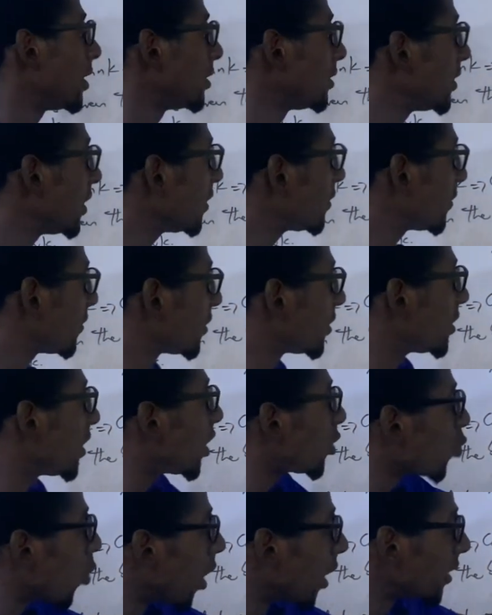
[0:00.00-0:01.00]
this
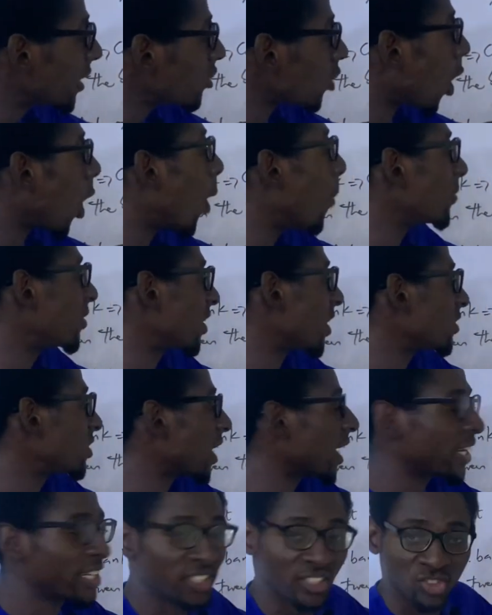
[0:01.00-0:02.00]
one, unpresented check,
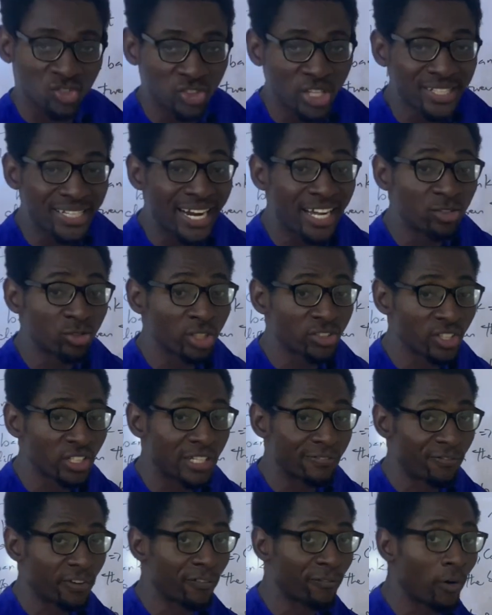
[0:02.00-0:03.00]
it is a check that is written in
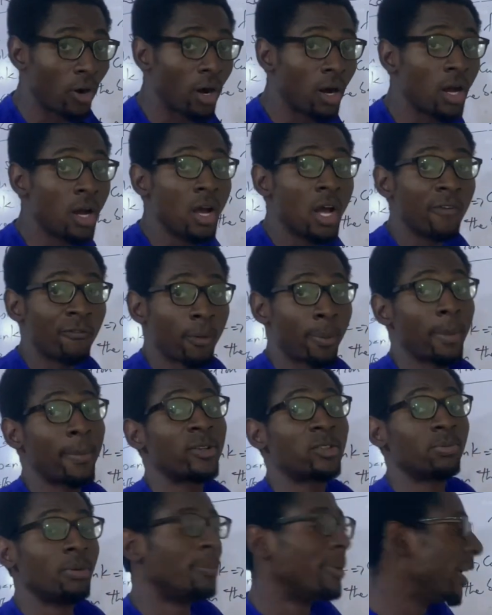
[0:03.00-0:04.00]
favor of payment to
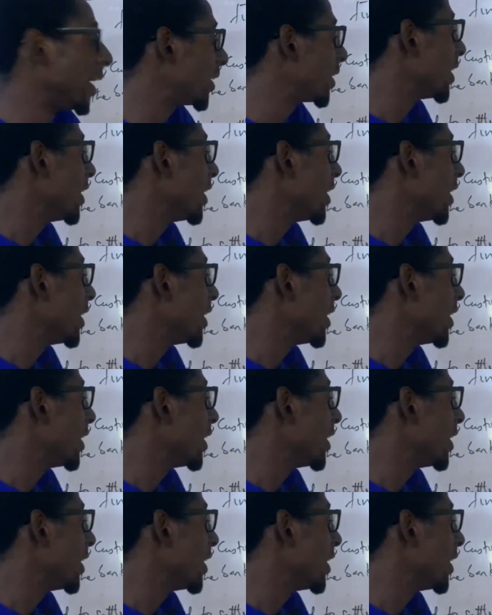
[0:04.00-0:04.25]
be made.